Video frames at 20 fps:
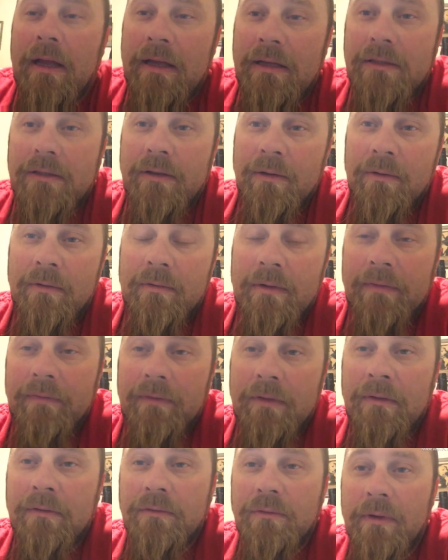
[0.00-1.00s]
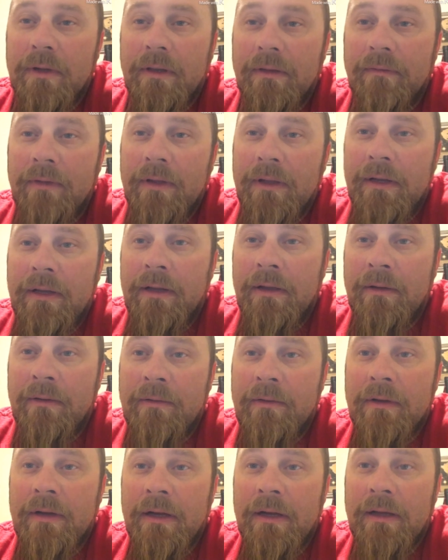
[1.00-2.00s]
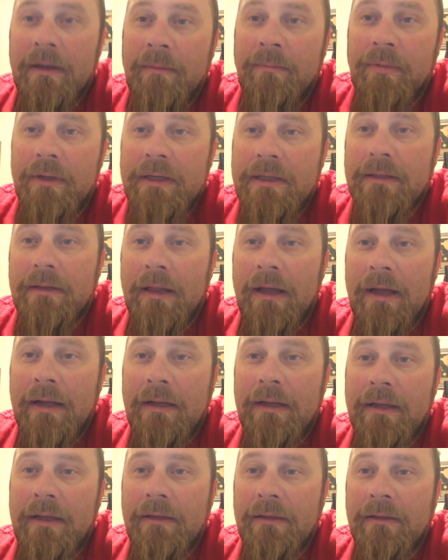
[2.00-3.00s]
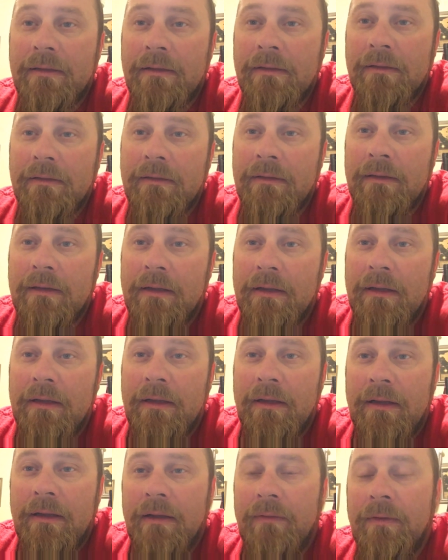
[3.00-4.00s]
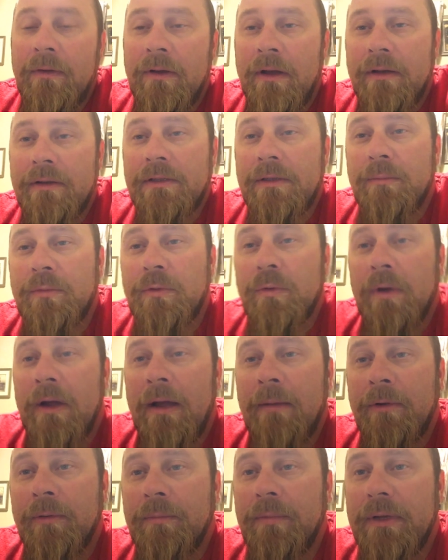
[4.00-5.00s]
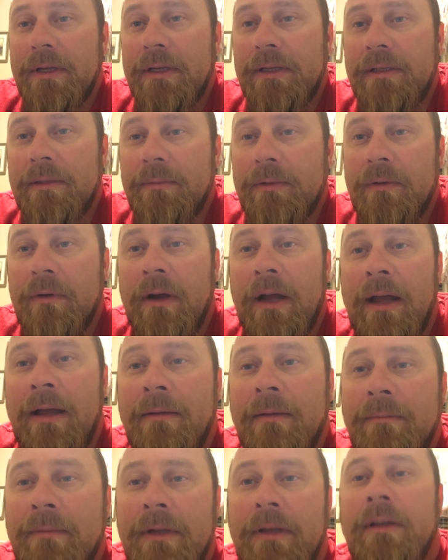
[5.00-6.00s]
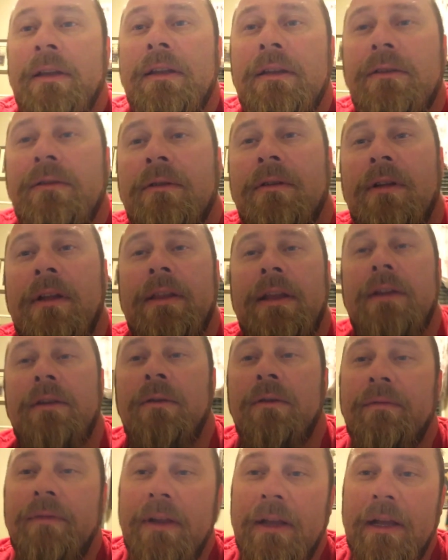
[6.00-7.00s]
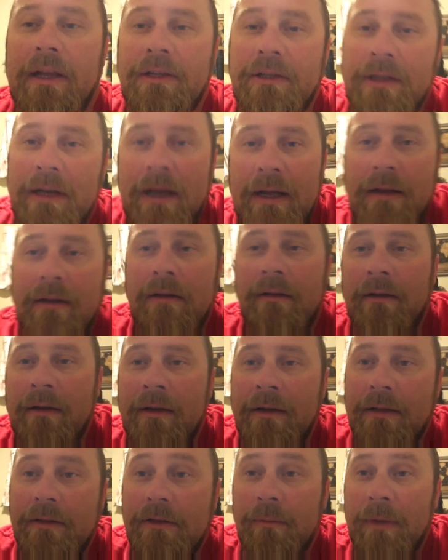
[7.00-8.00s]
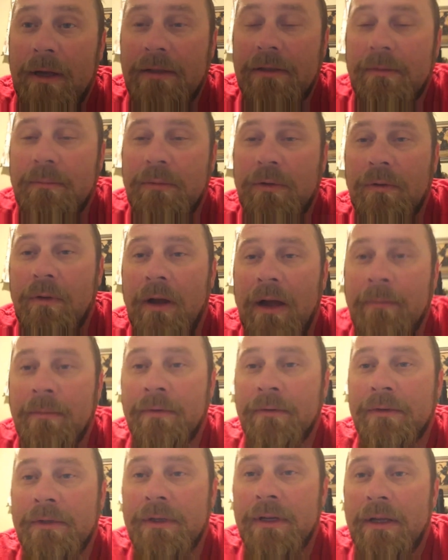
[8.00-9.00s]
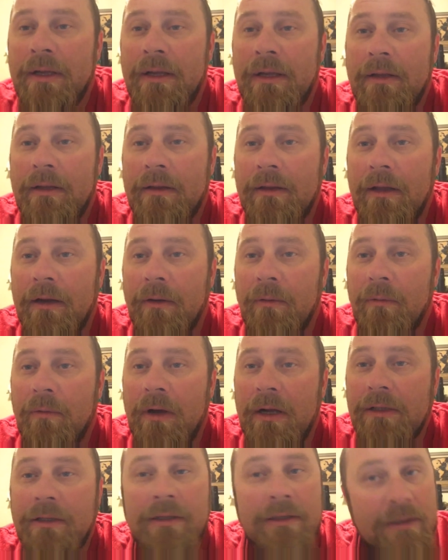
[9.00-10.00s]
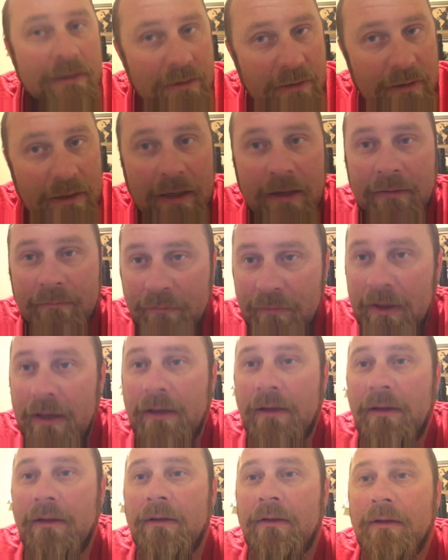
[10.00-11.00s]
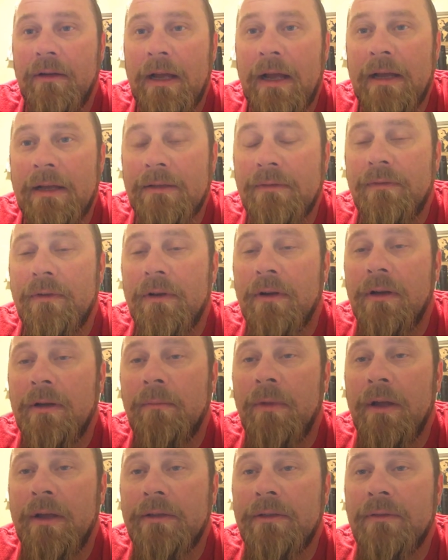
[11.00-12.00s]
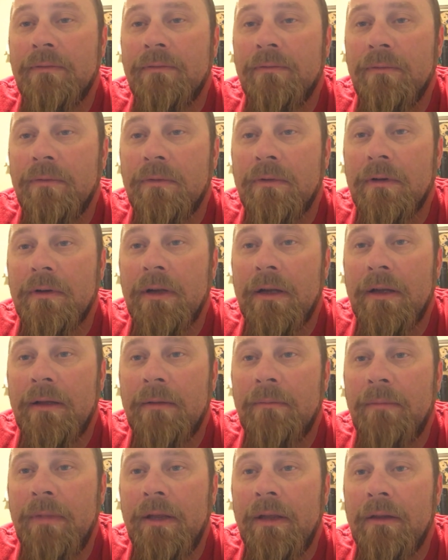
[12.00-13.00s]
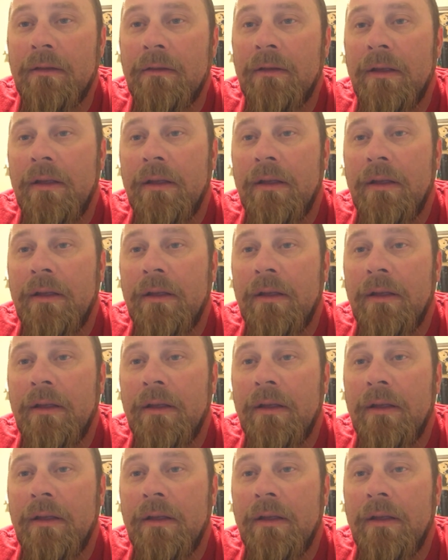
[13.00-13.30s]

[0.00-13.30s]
So if you enjoyed the video, please like it. And if you're not a subscriber, please subscribe and turn on that notification icon. And to my subscribers that are watching this, I thank y'all guys very much for being